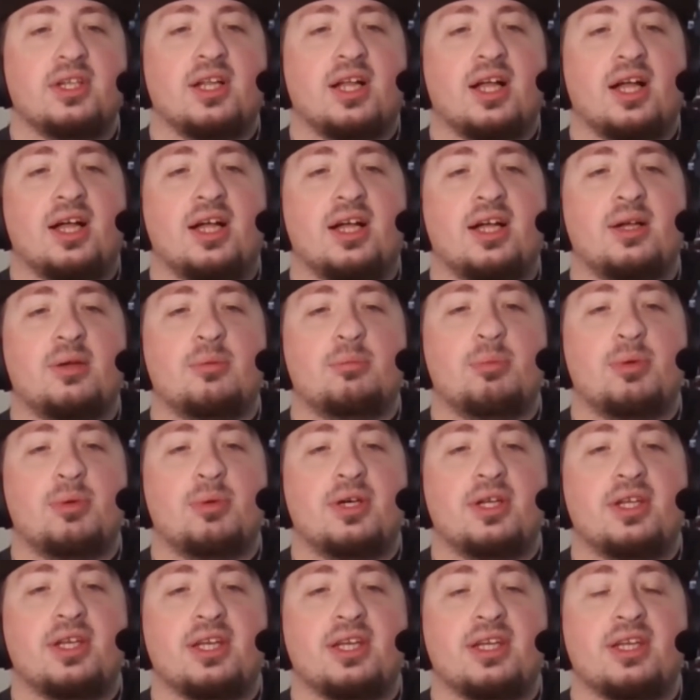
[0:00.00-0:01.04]

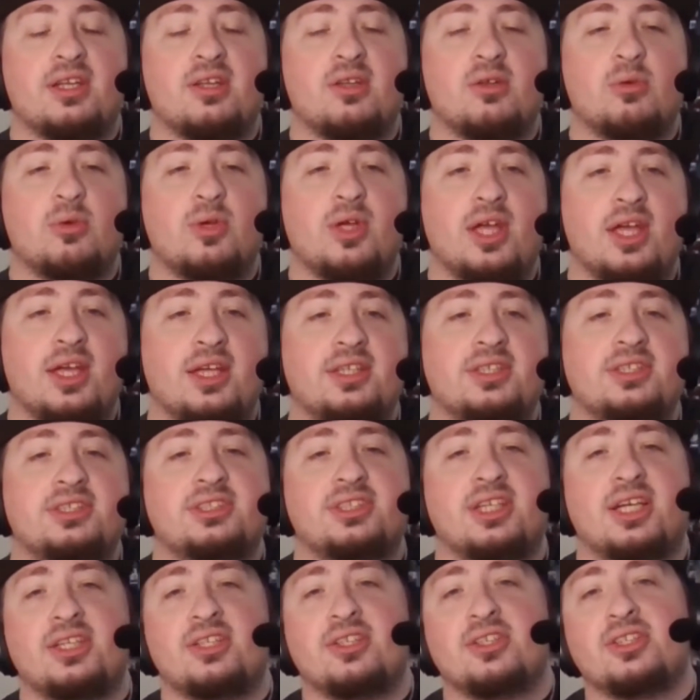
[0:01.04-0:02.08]
but you can
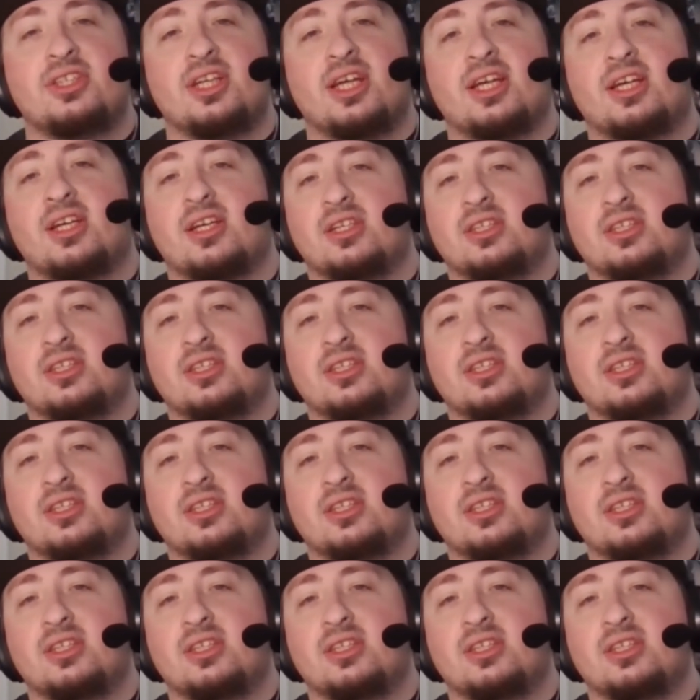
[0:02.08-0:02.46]
design your deck